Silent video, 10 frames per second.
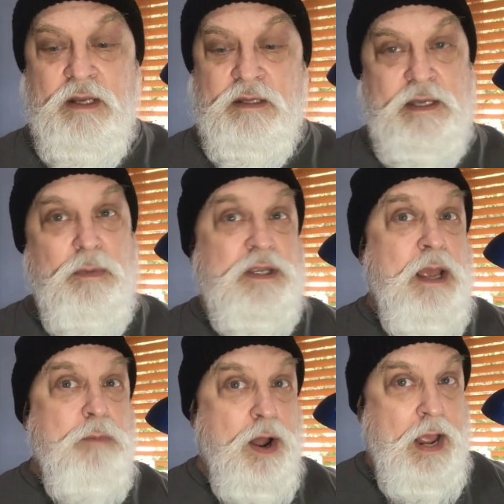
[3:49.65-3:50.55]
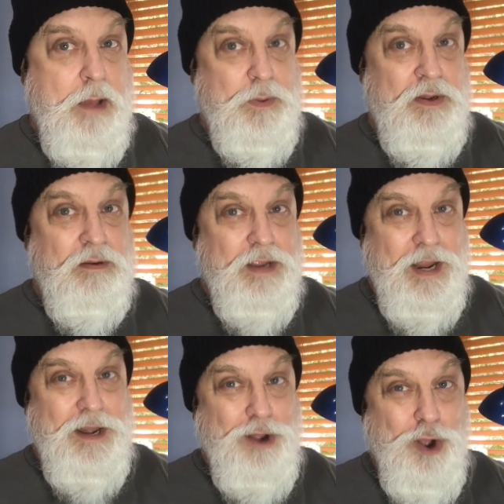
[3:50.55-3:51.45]
Similar thing might happen
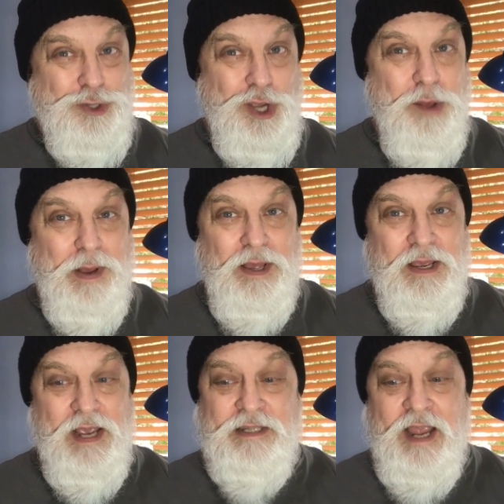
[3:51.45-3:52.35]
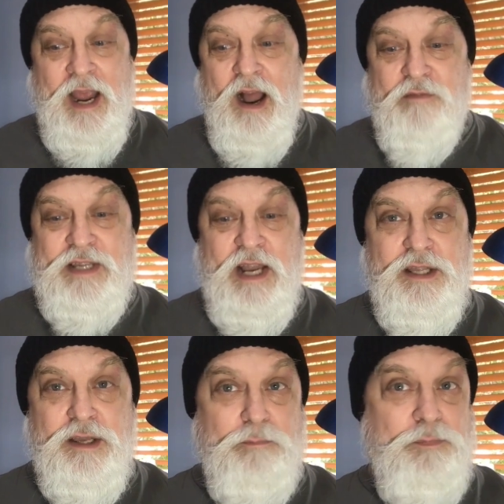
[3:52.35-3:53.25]
in October, is again, I've said to
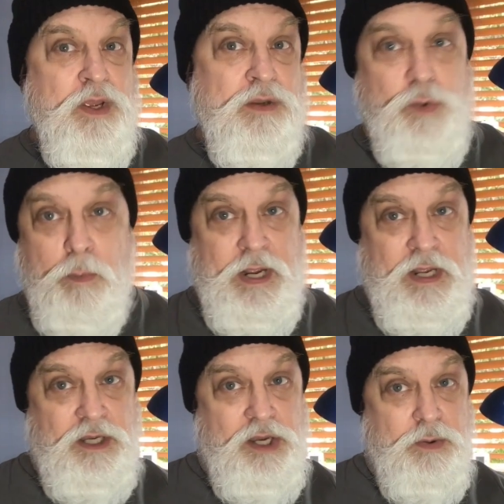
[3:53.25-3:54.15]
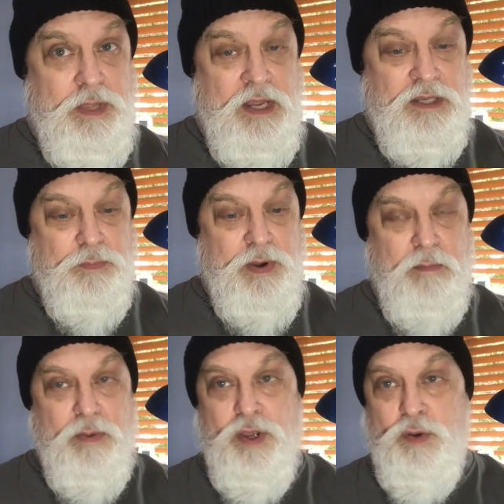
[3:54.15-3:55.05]
them, do you want me to continue with the Hansa-Brandenburg?